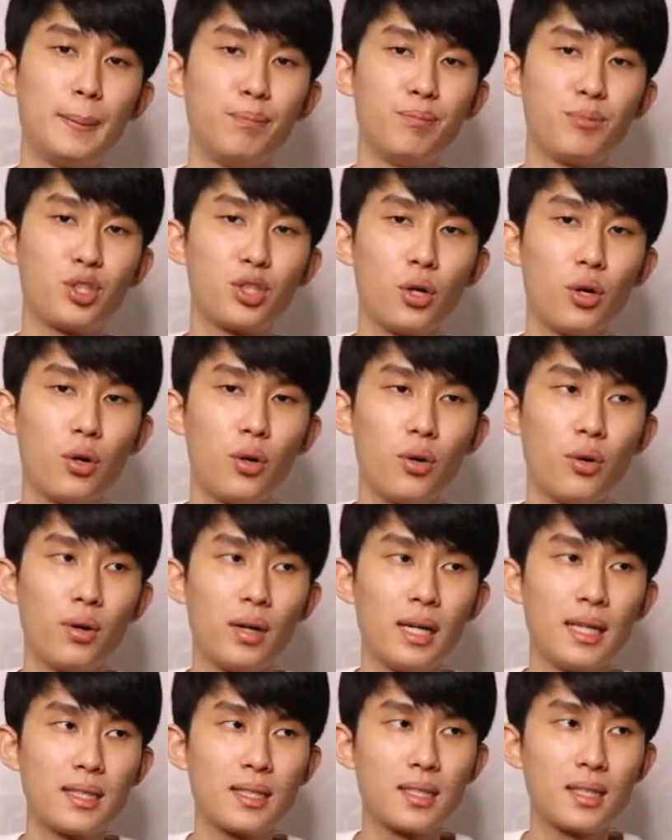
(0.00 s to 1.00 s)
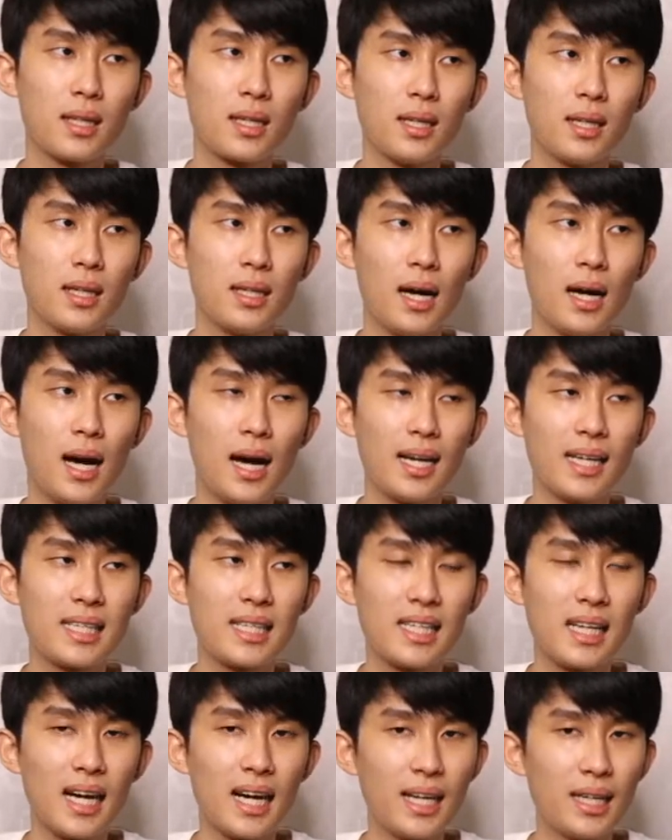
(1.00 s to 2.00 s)
So it's,
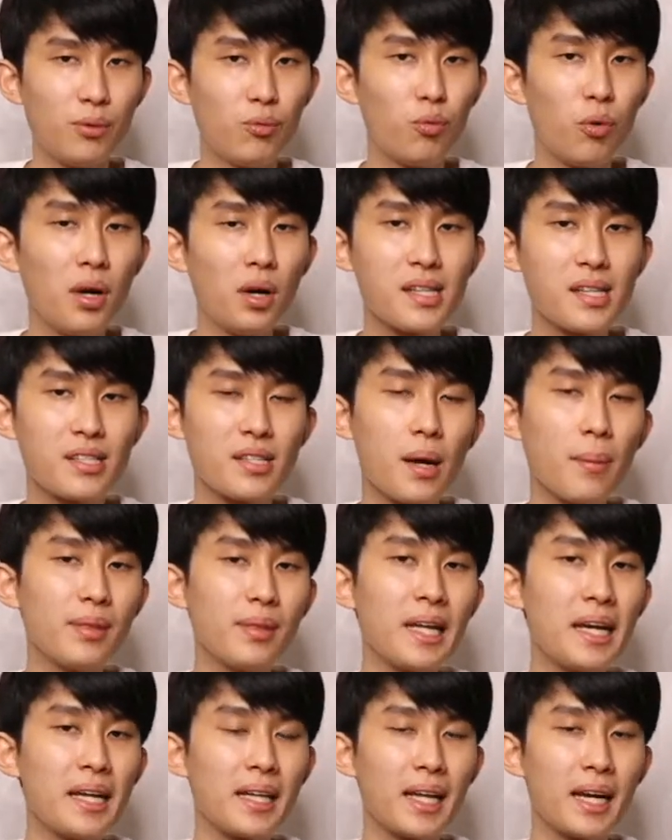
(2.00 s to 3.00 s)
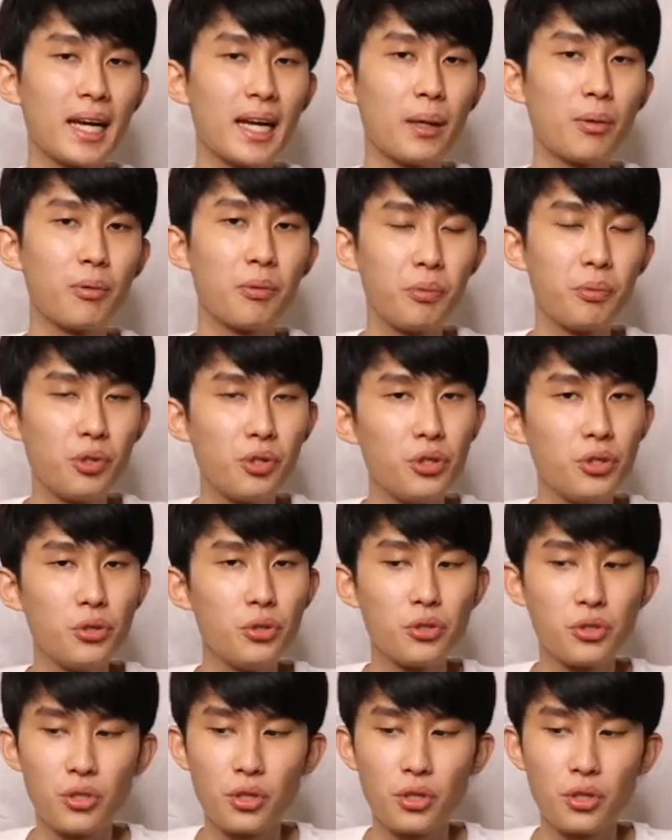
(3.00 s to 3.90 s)
I want something that can reproduce,